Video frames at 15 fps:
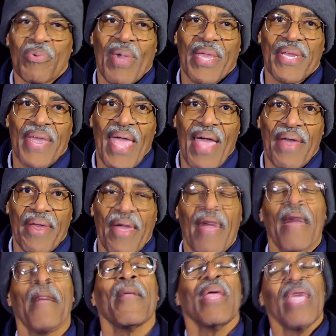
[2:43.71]
while you're down
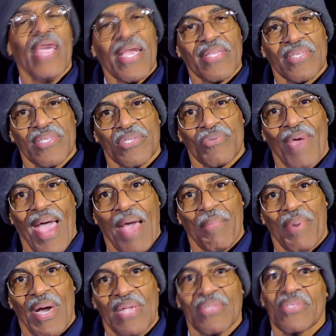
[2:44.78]
there, hit the
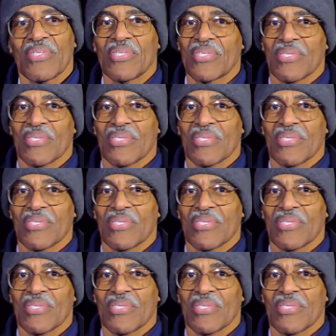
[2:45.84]
subscribe button